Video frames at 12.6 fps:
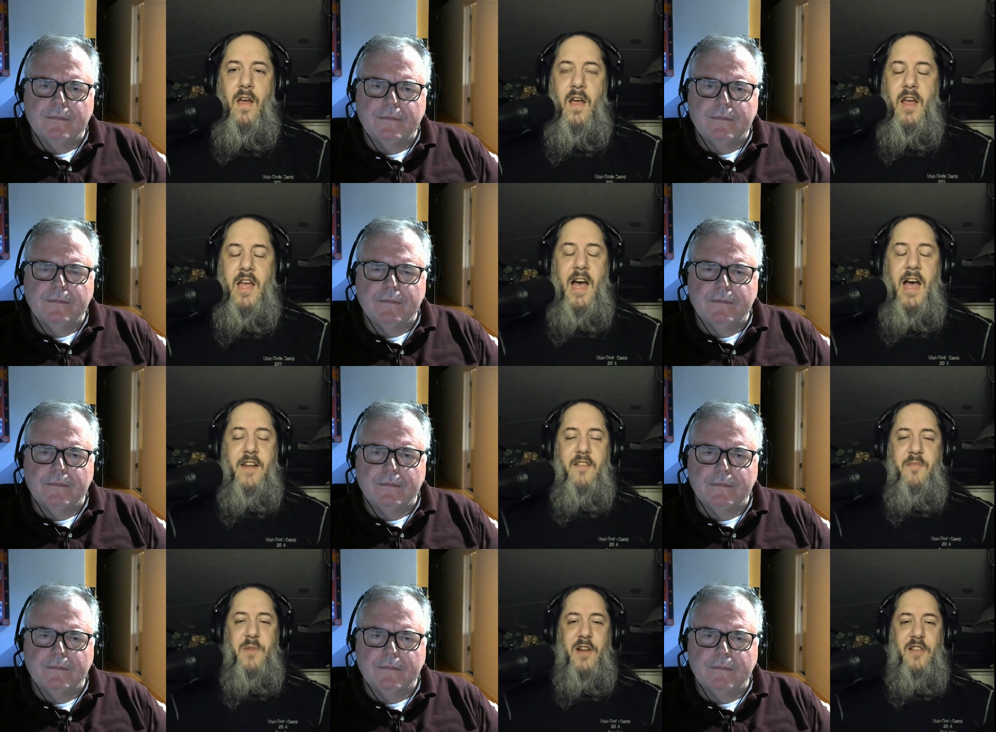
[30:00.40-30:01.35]
Speaker 1: Kind
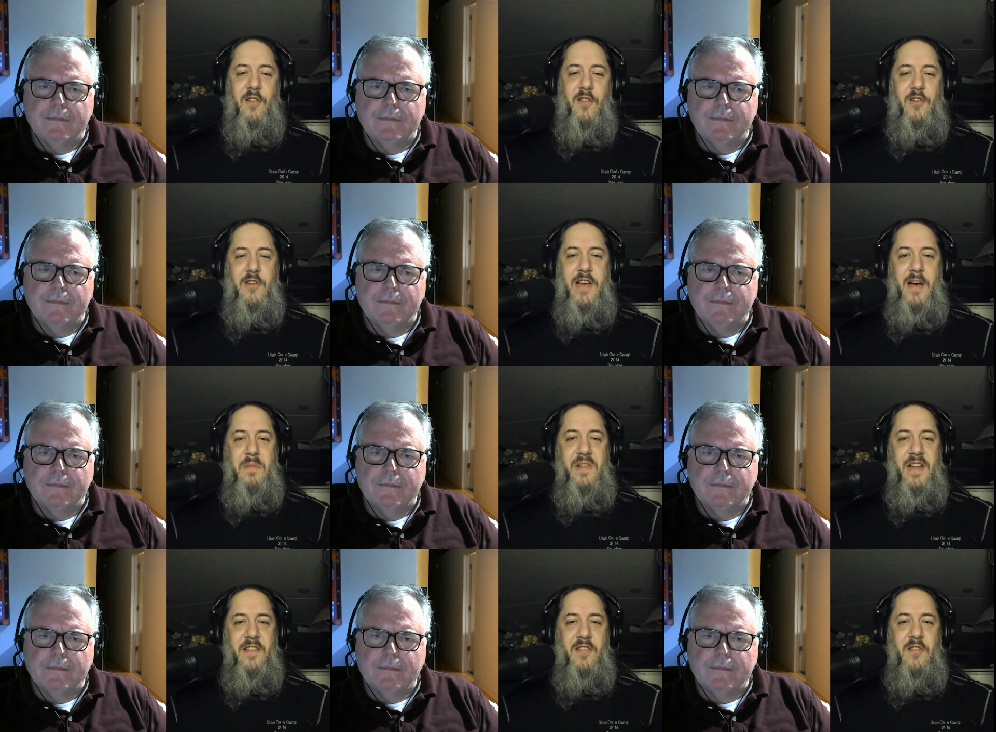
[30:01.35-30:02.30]
of, but it's a little
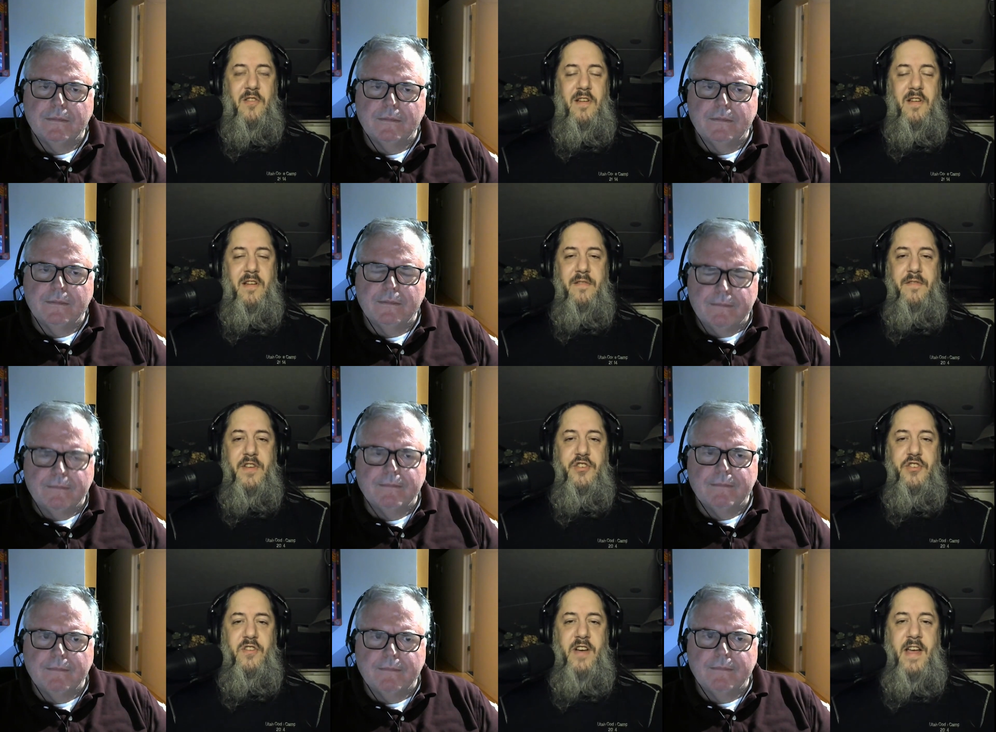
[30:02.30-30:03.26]
complex. There's a, a
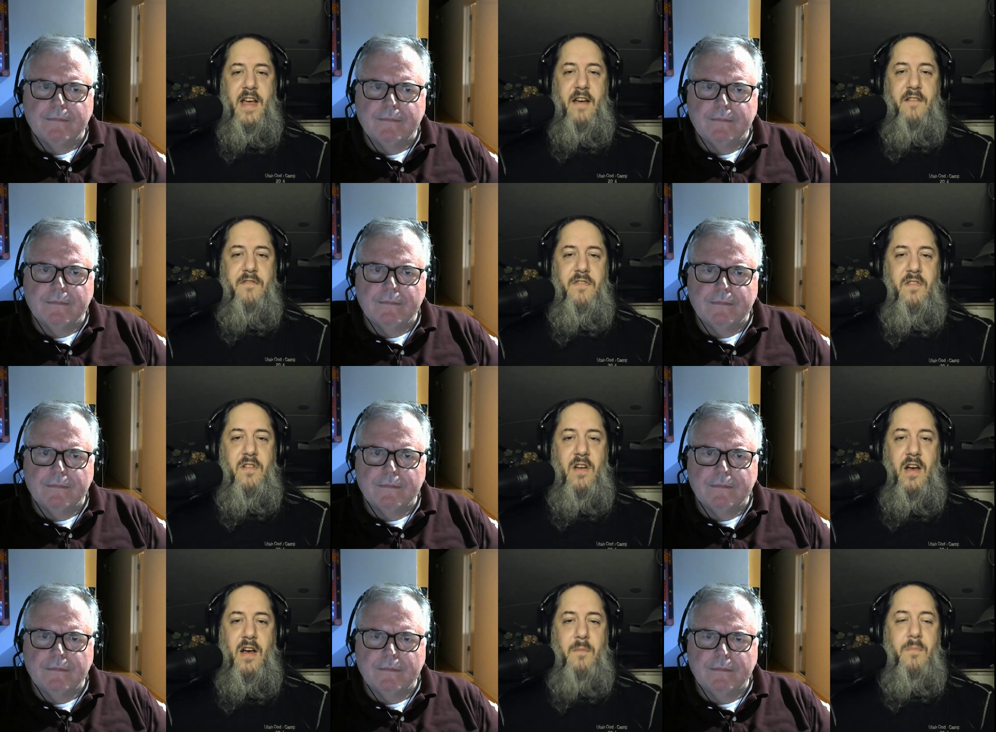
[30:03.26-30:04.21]
visual I have
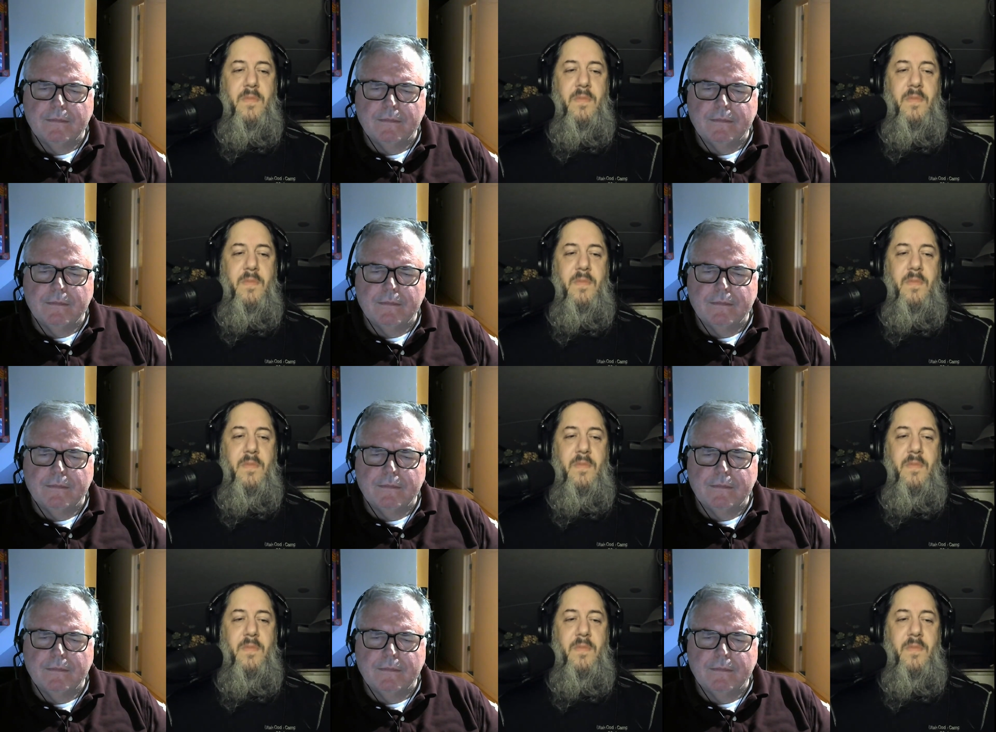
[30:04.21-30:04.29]
um,